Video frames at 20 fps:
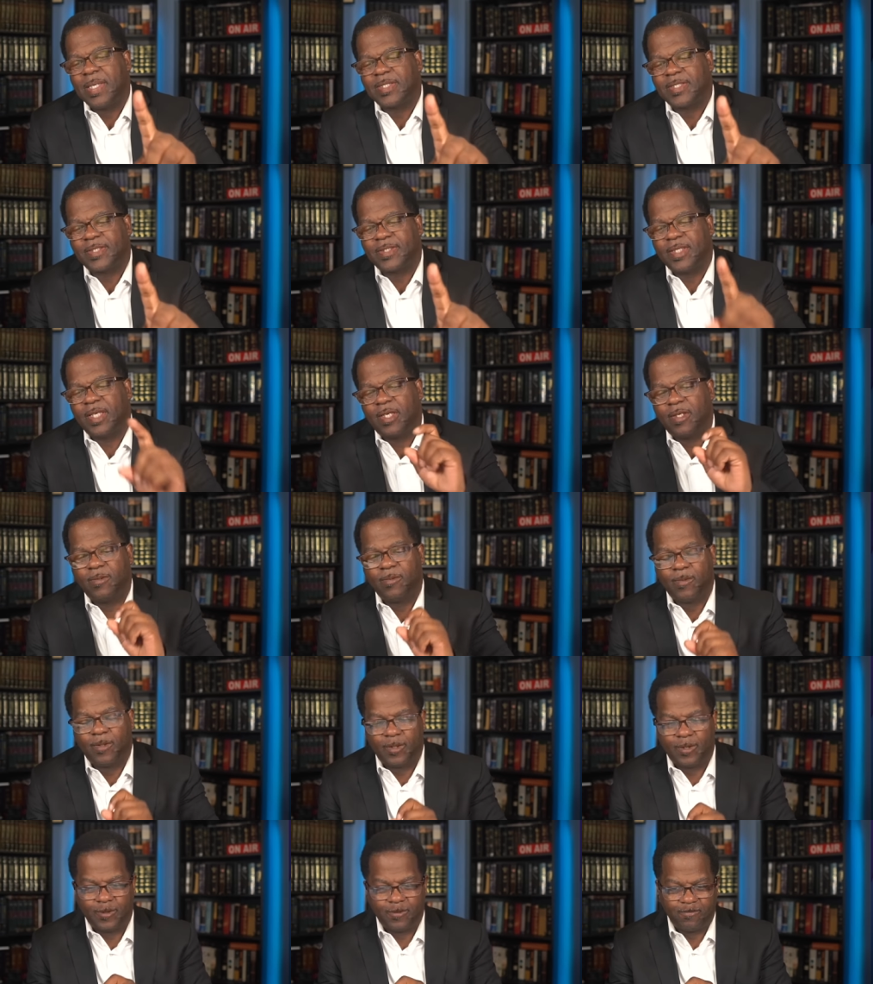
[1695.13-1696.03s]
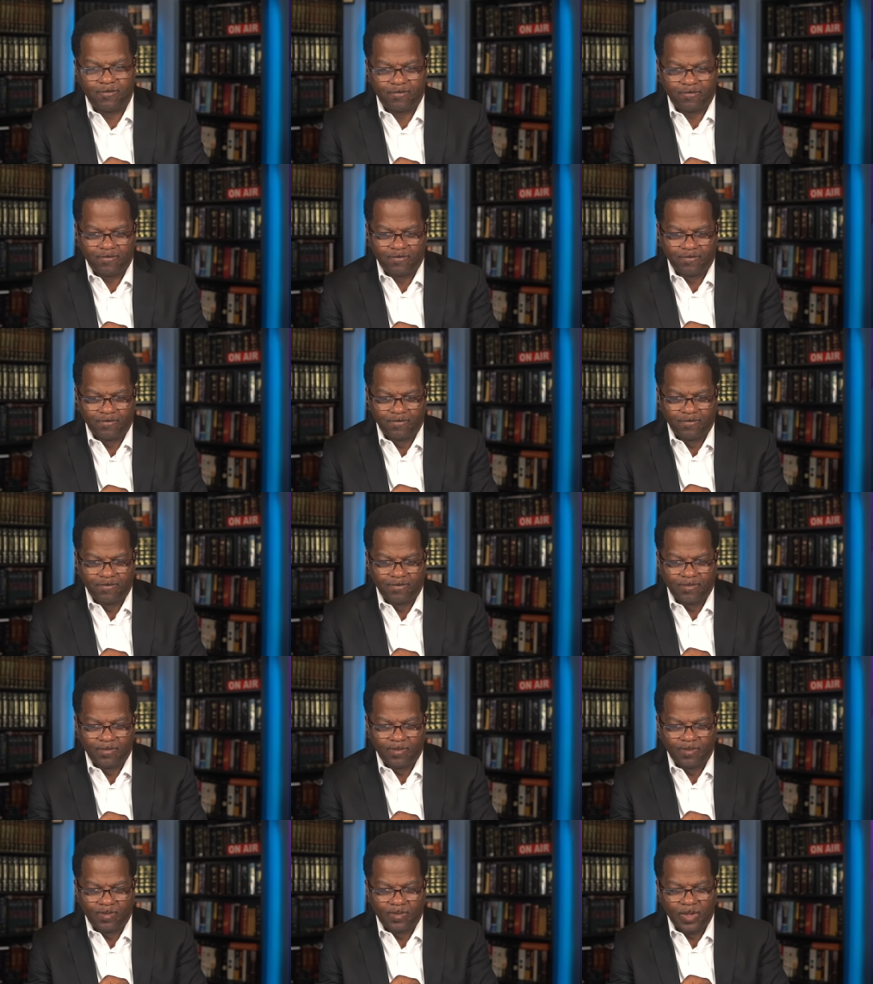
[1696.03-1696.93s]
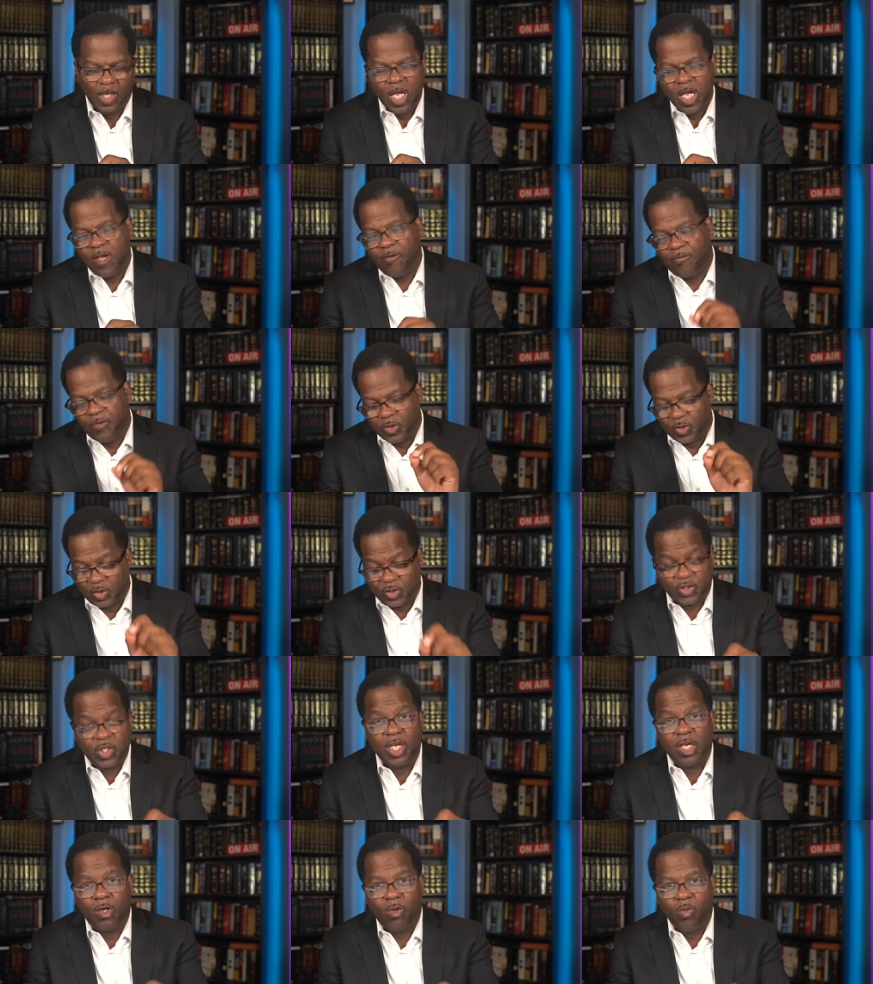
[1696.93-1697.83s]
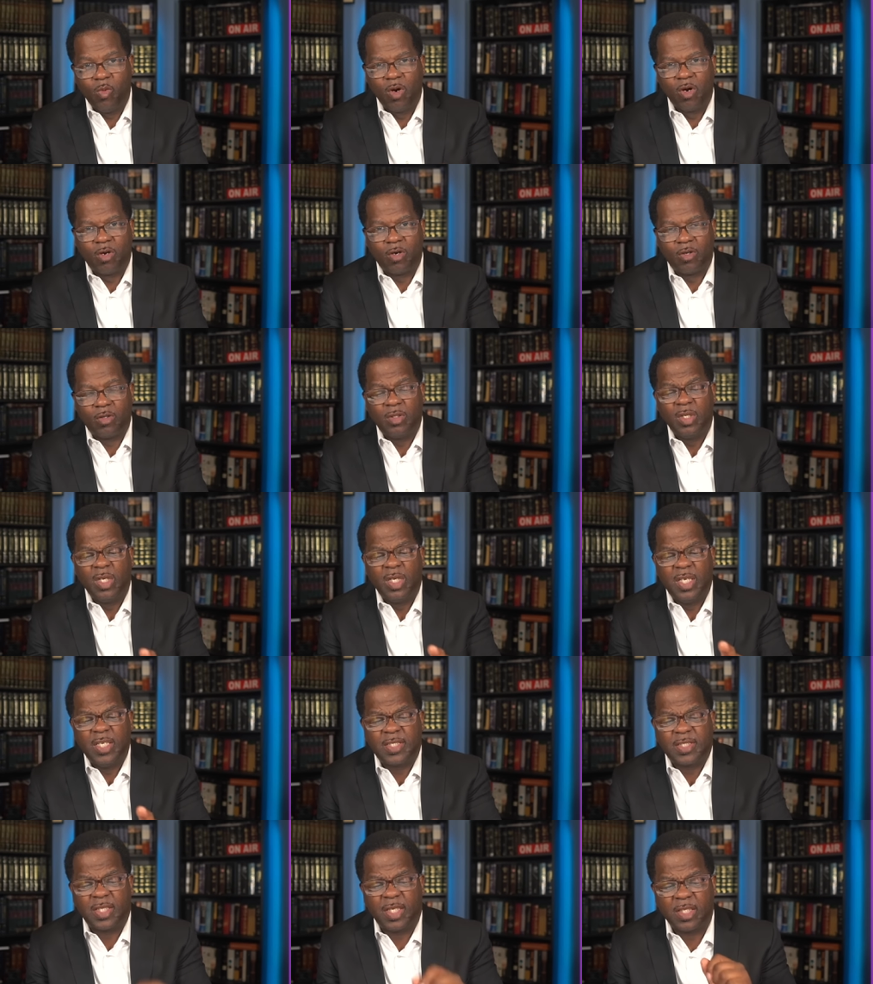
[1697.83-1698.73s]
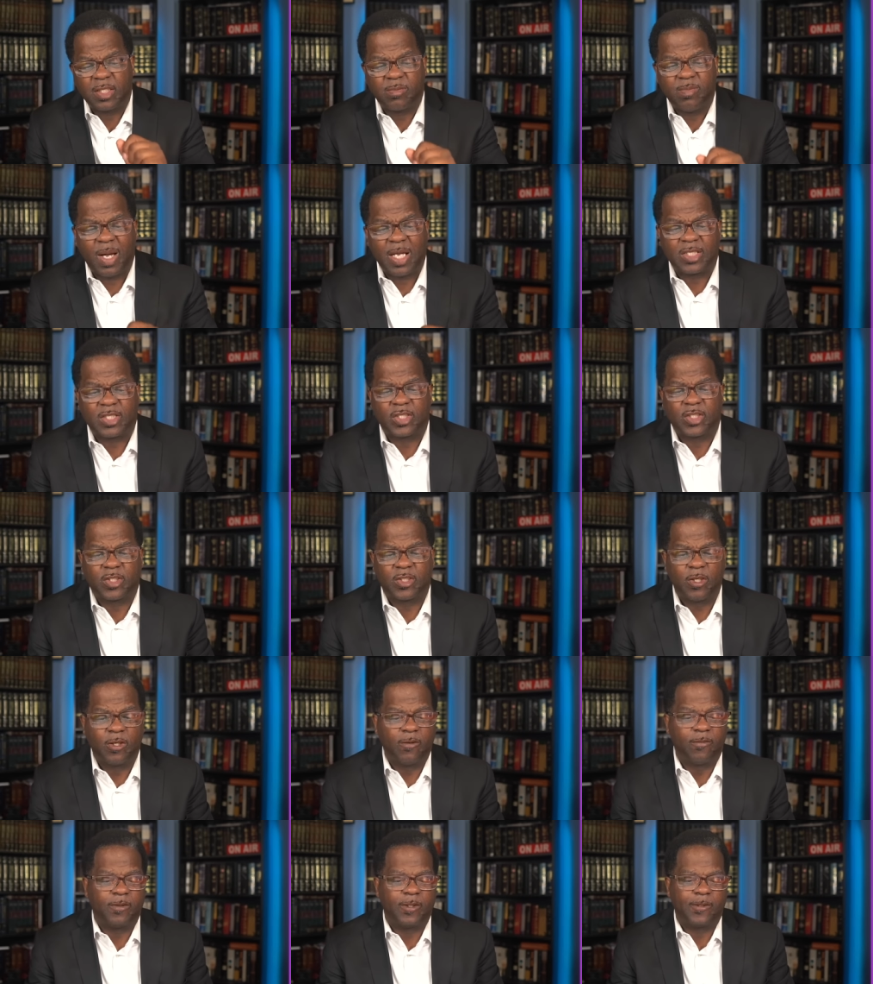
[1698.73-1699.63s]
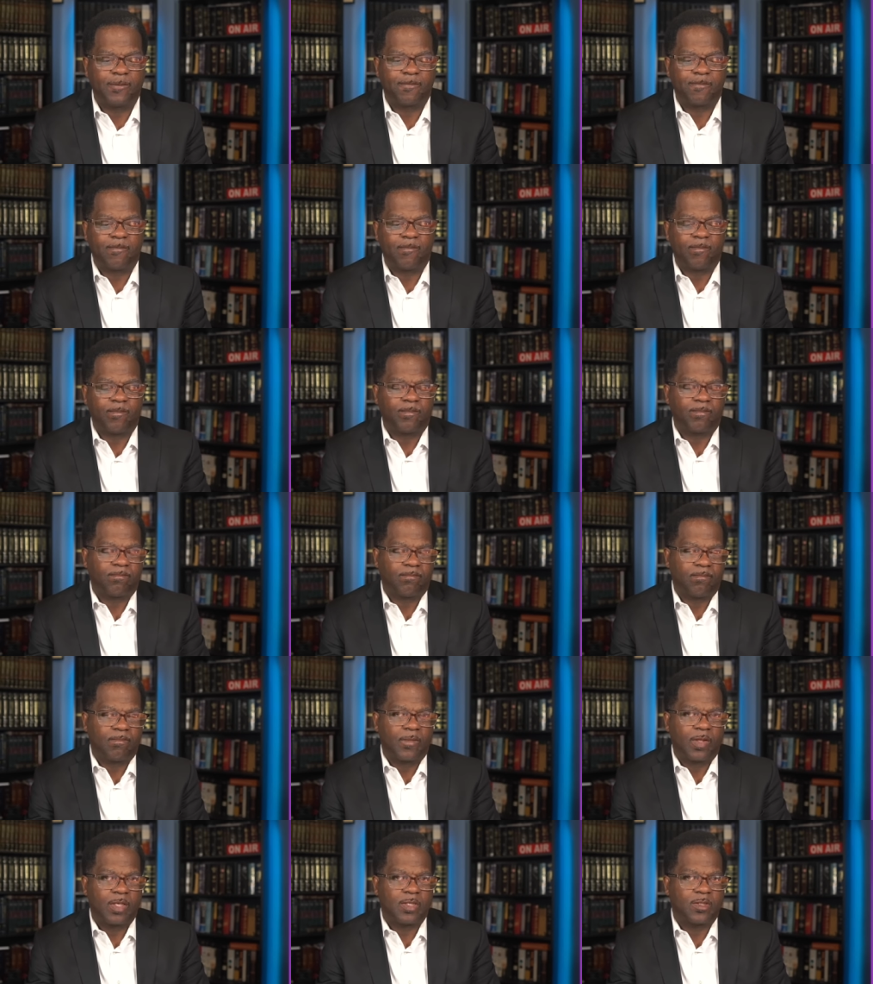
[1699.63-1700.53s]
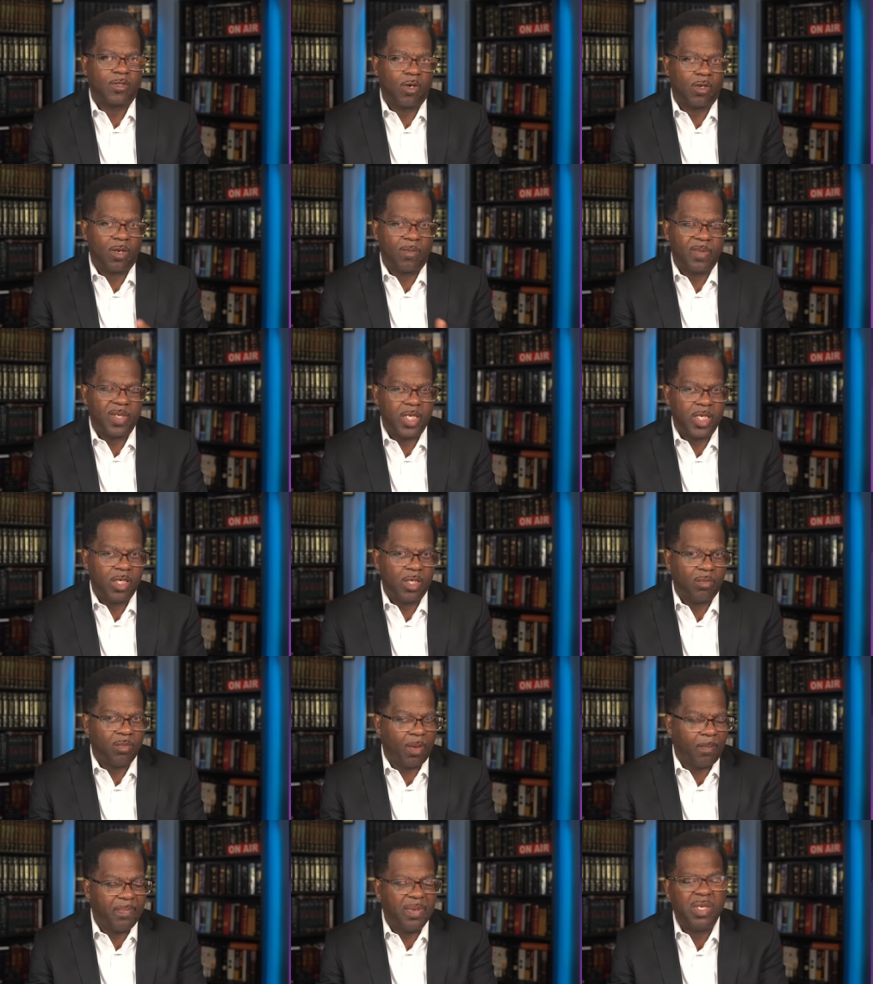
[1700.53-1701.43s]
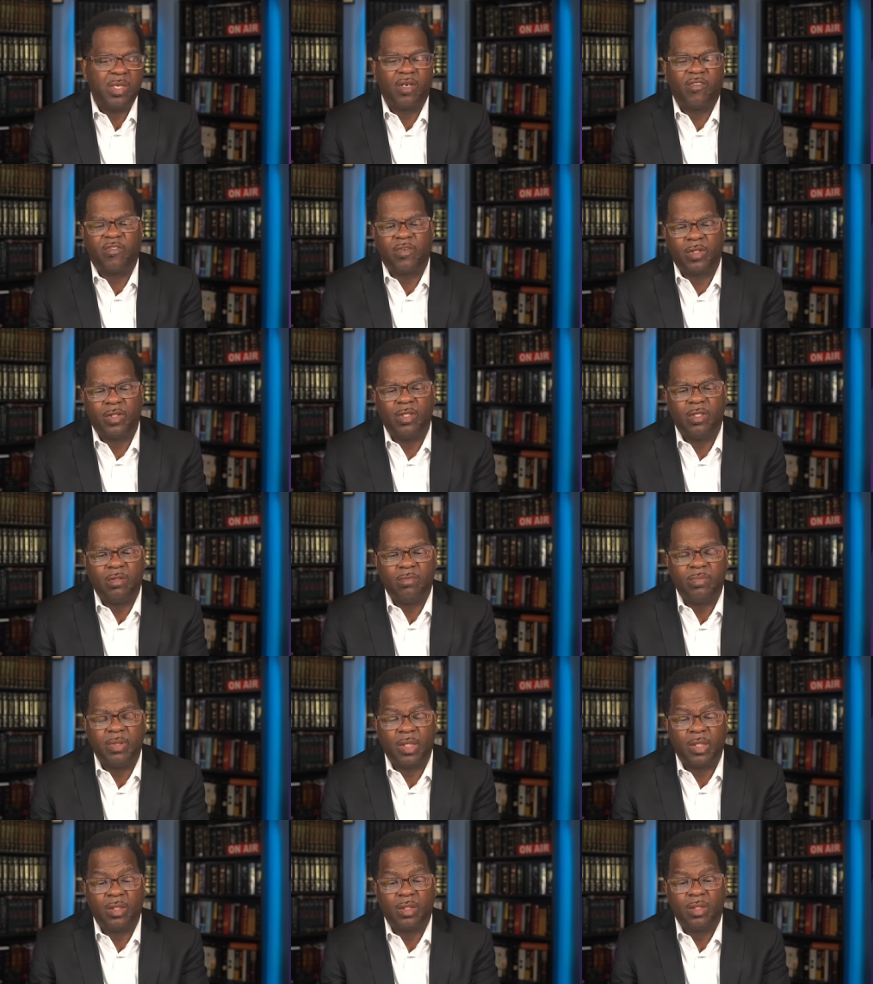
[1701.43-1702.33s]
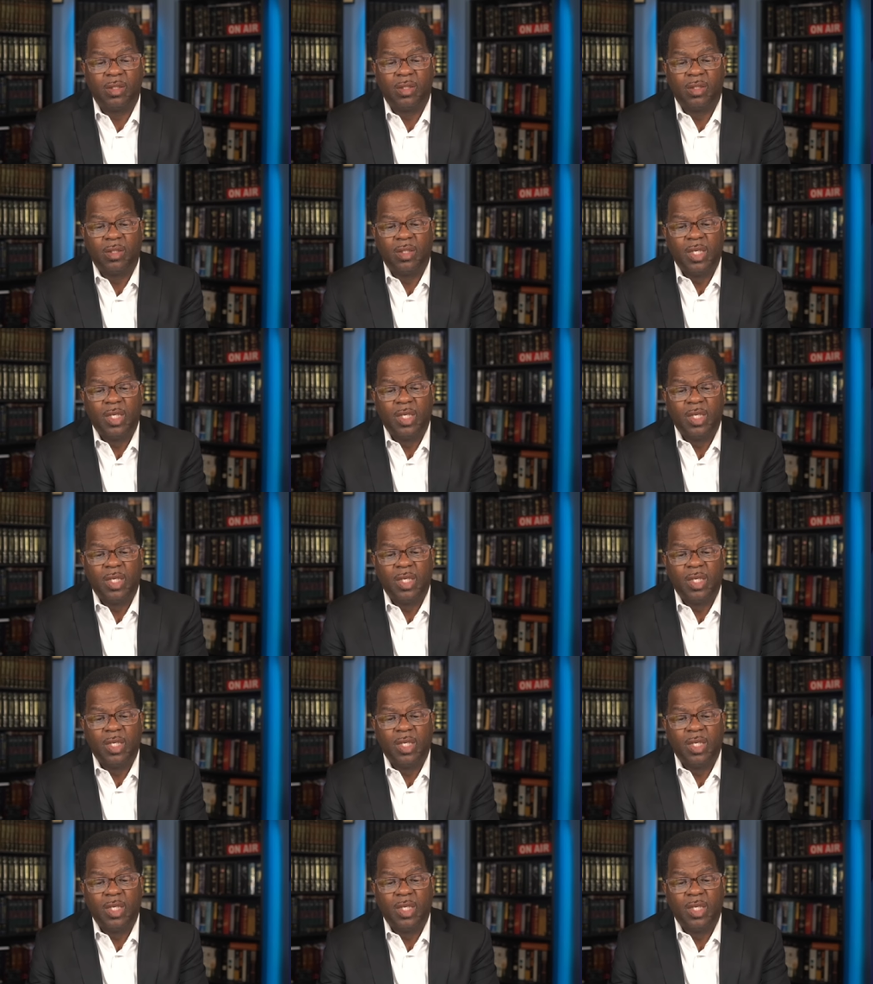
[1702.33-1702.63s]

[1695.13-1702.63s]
but say a word. If you say a word, he says, my servant is going to be here. I'm going to be here for a little bit.